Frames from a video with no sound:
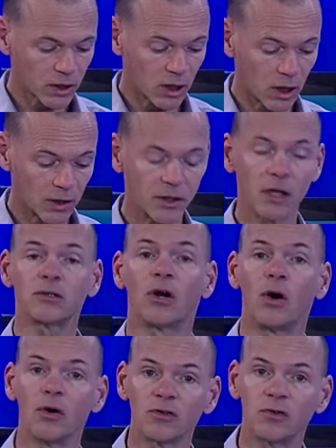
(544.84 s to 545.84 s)
conduct
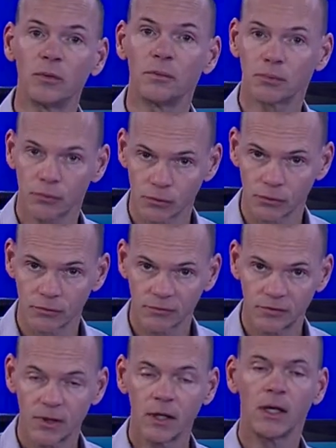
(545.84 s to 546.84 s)
also
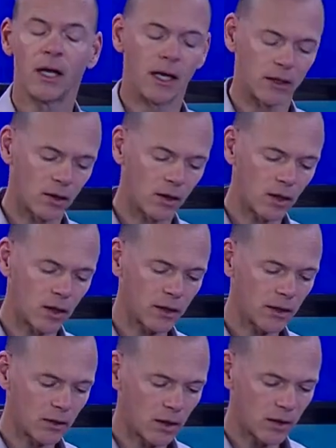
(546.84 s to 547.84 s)
improved. And on
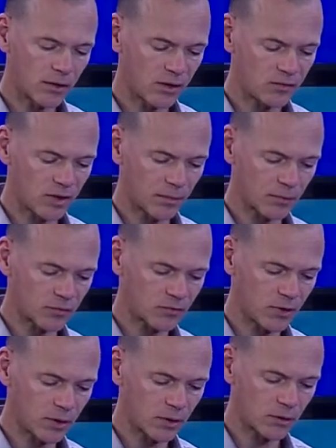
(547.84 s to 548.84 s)
and on the examples
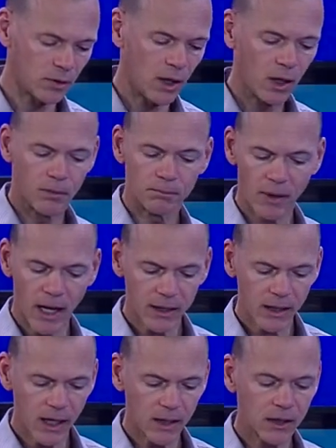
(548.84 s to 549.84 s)
go.
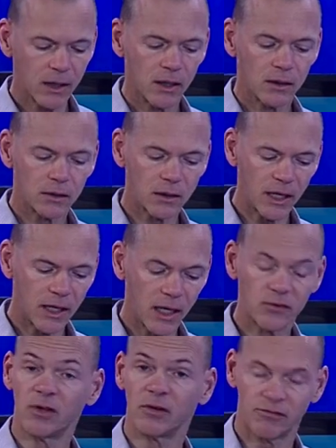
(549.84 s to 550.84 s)
Backache, leg
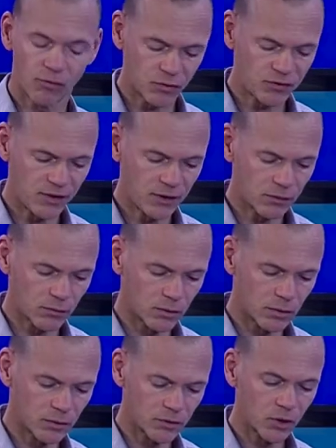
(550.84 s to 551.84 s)
aches in a 14 year
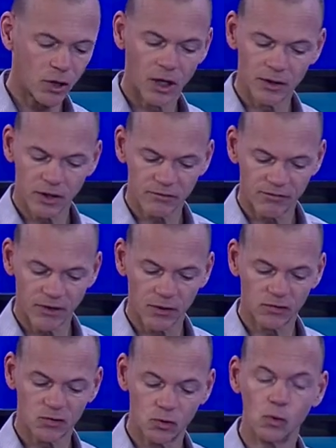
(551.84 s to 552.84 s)
old, conduct fair,
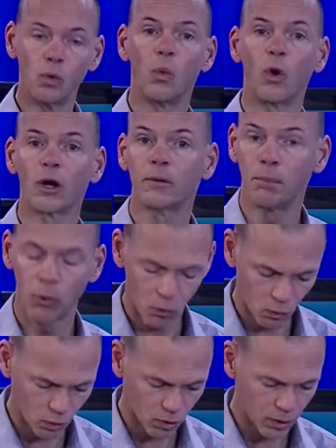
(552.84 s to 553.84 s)
schoolwork
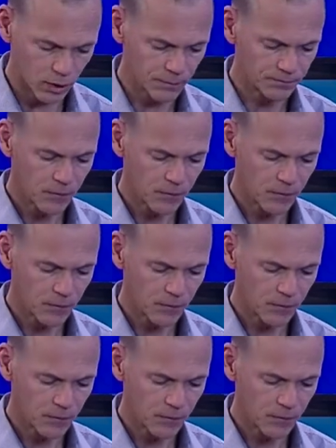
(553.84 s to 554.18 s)
poor.